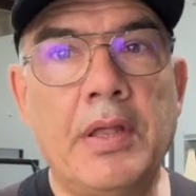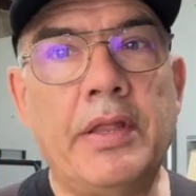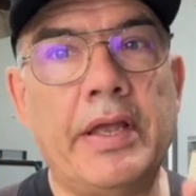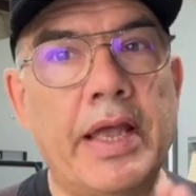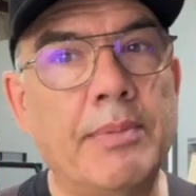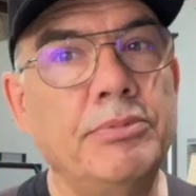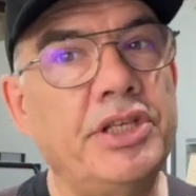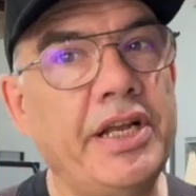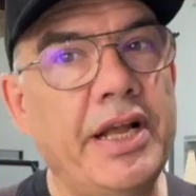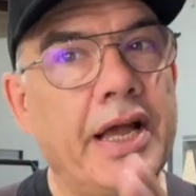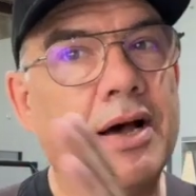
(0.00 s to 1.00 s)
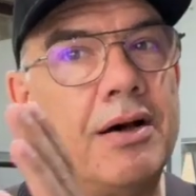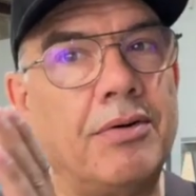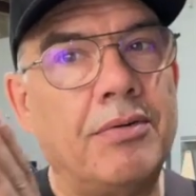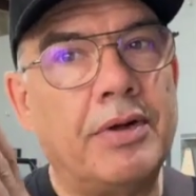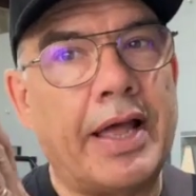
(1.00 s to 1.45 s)
The
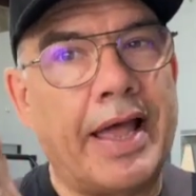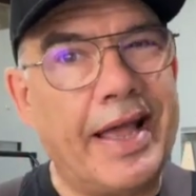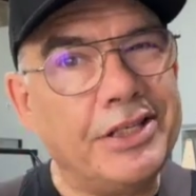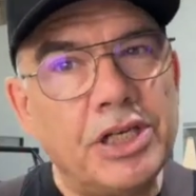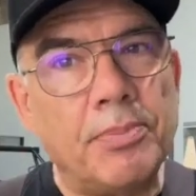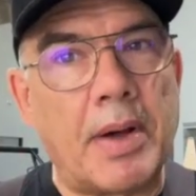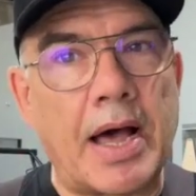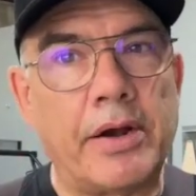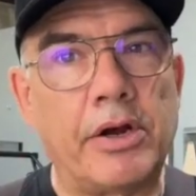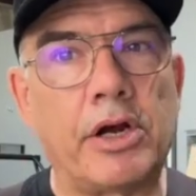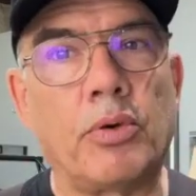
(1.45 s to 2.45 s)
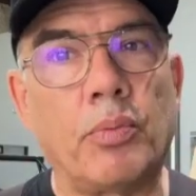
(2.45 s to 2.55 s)
MGL engine monitor